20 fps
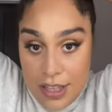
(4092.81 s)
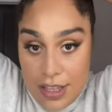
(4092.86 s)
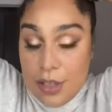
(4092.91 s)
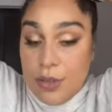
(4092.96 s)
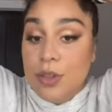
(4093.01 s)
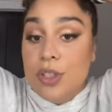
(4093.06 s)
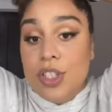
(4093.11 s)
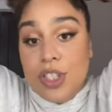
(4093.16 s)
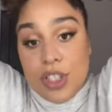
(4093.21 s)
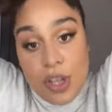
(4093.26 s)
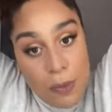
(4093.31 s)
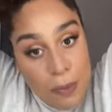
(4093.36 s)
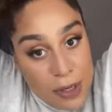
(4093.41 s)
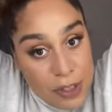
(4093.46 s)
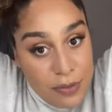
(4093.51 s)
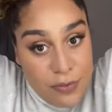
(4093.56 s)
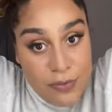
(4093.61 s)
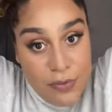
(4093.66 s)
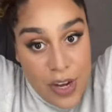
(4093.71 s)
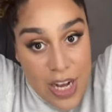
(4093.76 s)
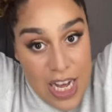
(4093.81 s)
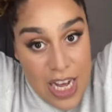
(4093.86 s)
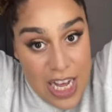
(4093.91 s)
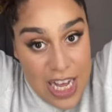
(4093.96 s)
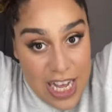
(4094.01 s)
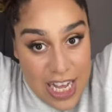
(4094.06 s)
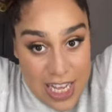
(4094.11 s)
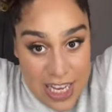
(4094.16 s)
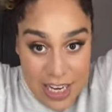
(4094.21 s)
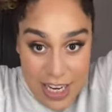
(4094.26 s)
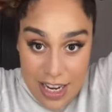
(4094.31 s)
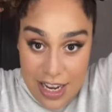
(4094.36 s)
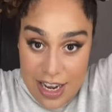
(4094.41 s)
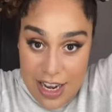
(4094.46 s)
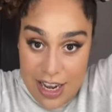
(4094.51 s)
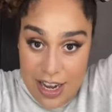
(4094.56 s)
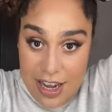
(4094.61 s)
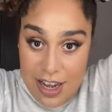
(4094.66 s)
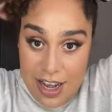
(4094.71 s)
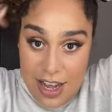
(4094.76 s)
this was so much fun
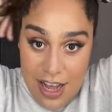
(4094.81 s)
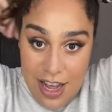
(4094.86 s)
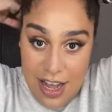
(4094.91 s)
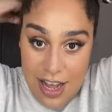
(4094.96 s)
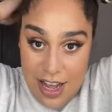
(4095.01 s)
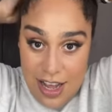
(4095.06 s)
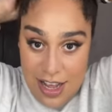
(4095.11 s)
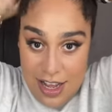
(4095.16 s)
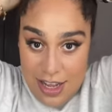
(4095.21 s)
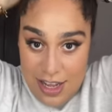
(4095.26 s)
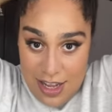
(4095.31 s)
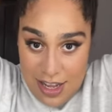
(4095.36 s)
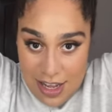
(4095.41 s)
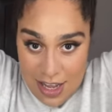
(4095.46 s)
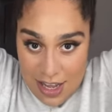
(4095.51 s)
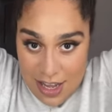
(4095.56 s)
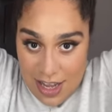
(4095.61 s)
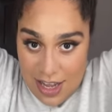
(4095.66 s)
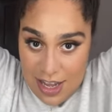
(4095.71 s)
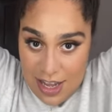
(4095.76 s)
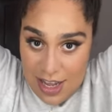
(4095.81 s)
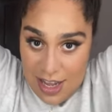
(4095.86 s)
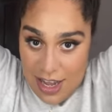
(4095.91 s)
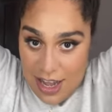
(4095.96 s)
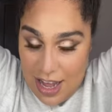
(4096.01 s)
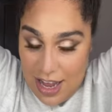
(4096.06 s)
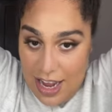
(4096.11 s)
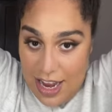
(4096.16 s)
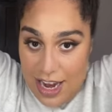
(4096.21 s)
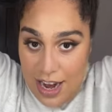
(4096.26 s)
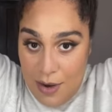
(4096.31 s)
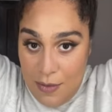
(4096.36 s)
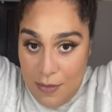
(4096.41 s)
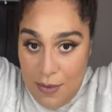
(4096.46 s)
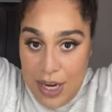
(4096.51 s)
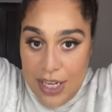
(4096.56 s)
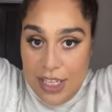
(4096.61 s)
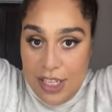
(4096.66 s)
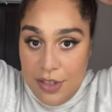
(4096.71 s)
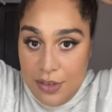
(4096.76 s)
i
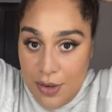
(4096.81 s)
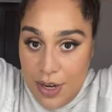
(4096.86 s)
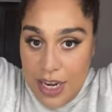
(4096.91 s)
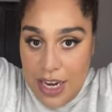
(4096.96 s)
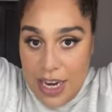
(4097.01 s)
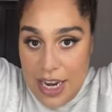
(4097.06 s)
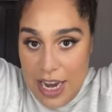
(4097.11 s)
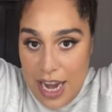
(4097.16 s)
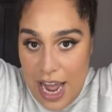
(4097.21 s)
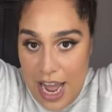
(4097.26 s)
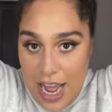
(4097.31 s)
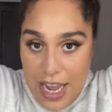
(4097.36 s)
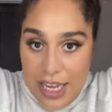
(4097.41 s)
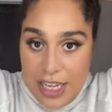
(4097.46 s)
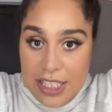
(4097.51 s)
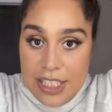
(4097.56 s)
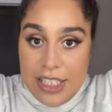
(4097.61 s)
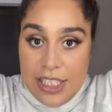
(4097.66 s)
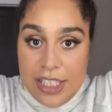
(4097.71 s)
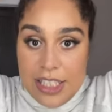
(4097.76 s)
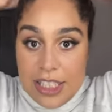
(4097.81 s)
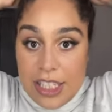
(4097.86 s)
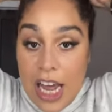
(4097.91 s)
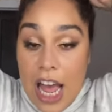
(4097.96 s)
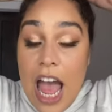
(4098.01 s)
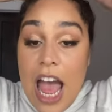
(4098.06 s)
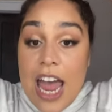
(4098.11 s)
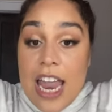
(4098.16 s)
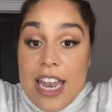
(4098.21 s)
cannot wait to do it next